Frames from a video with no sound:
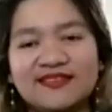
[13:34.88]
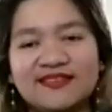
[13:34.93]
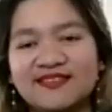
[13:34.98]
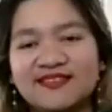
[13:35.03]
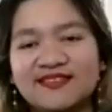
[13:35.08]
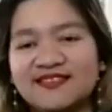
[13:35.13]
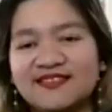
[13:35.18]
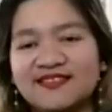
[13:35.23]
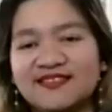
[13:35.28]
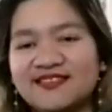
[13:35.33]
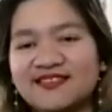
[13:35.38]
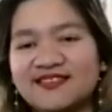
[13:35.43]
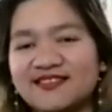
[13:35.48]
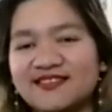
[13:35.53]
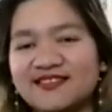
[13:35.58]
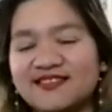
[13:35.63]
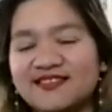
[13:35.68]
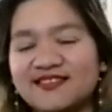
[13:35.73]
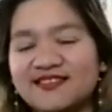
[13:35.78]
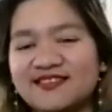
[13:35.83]

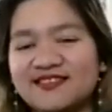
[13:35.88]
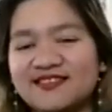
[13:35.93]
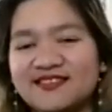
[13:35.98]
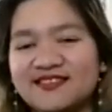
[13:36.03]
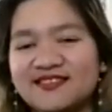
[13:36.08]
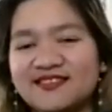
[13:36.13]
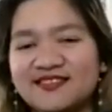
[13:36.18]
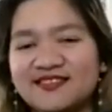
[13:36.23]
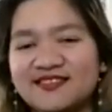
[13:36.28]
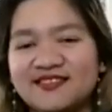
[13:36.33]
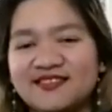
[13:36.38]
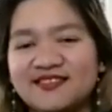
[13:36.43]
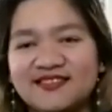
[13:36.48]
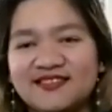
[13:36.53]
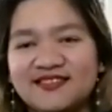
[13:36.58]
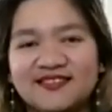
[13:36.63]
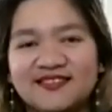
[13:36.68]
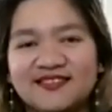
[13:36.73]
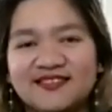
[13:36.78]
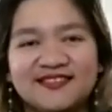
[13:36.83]

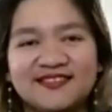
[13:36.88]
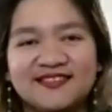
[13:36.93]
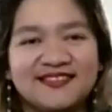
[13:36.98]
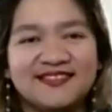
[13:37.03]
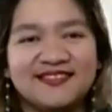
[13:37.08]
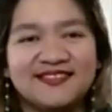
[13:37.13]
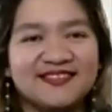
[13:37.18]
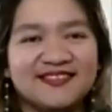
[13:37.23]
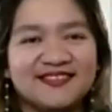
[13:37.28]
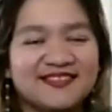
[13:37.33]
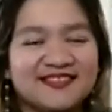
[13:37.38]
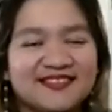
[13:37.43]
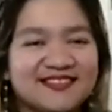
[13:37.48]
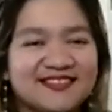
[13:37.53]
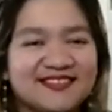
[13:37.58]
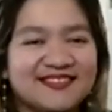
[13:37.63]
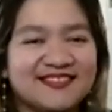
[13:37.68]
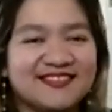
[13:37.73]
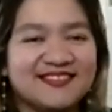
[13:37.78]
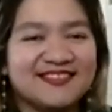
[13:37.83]

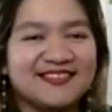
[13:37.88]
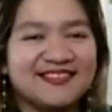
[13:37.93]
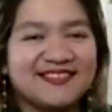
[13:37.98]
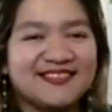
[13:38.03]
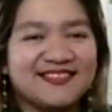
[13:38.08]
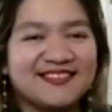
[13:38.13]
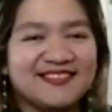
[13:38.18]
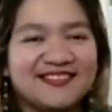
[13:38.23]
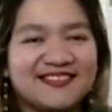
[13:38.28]
(not speaking)